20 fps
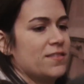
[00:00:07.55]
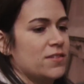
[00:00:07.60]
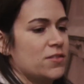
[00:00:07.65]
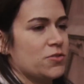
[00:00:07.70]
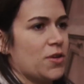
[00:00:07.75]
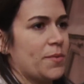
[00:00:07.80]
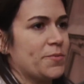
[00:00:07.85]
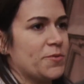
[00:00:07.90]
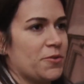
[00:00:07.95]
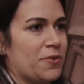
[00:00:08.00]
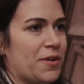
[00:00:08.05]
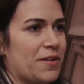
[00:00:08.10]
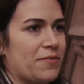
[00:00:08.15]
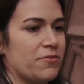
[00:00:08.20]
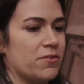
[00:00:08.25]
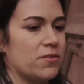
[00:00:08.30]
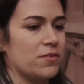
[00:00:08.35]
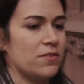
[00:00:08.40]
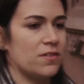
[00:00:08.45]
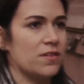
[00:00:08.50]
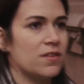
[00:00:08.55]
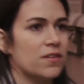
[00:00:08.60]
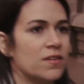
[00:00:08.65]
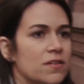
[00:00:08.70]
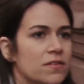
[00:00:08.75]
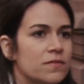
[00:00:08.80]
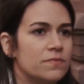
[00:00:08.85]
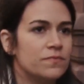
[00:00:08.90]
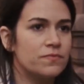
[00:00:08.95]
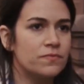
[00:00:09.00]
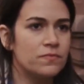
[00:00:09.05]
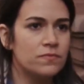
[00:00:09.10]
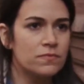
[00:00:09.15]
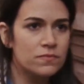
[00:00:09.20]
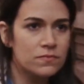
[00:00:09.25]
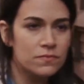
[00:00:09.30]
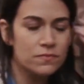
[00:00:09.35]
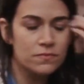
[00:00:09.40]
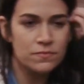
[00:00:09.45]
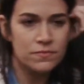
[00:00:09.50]
you dropped your grapefruit.
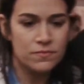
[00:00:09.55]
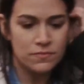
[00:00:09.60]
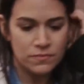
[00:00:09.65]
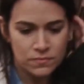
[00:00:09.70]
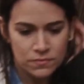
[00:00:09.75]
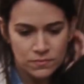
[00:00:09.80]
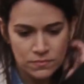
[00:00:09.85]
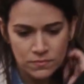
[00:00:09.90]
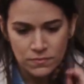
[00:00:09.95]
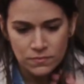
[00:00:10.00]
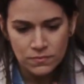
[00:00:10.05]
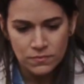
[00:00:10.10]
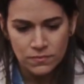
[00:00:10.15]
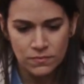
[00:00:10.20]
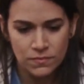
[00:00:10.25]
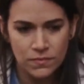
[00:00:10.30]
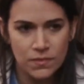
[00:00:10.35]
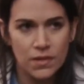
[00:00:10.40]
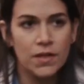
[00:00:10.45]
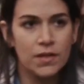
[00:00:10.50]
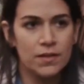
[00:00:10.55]
Thank you.